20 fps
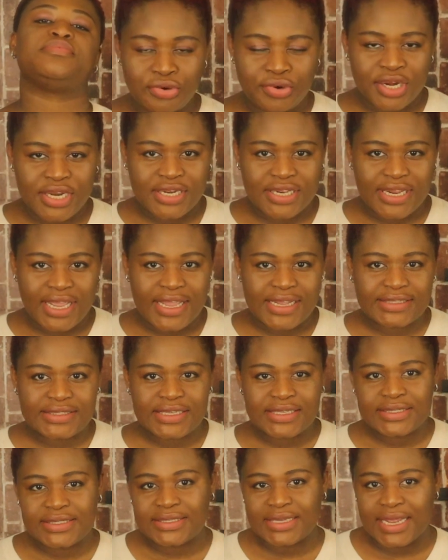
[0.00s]
During the
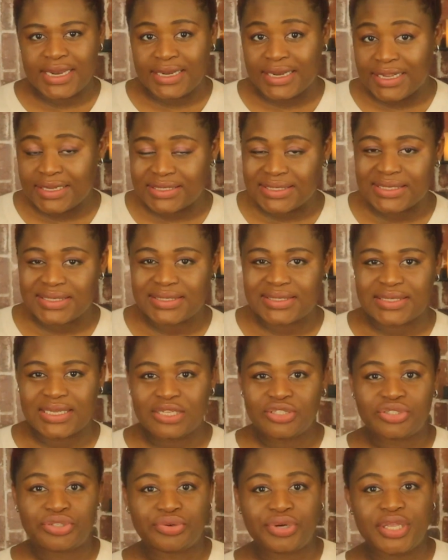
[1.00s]
18th and 19th
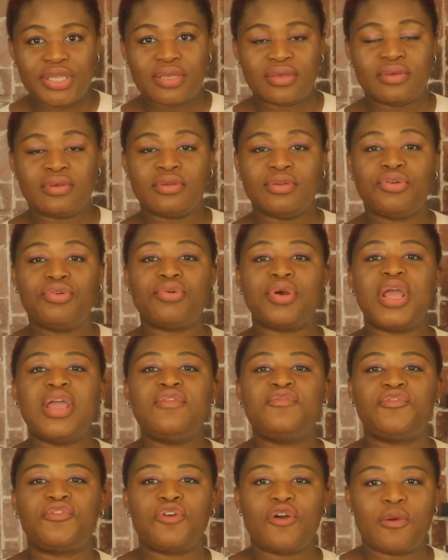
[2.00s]
century,
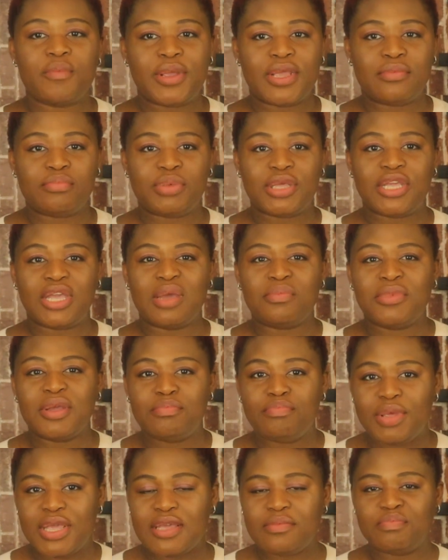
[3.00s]
grave robbing became
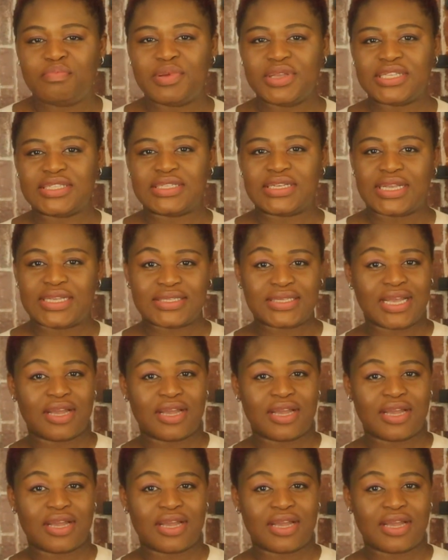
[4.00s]
a big business